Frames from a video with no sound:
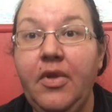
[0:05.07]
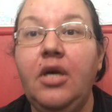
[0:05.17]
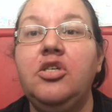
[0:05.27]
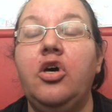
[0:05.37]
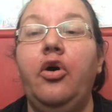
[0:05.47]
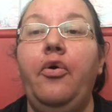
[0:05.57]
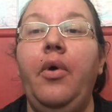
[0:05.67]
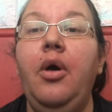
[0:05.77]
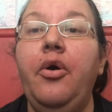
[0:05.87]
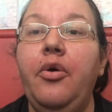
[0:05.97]
So,
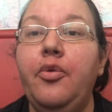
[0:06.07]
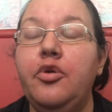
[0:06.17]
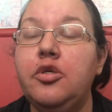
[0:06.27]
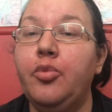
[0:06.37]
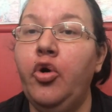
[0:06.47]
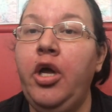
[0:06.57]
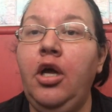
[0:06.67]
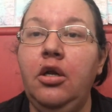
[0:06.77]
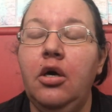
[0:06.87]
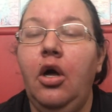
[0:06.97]
this
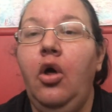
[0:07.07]
morning,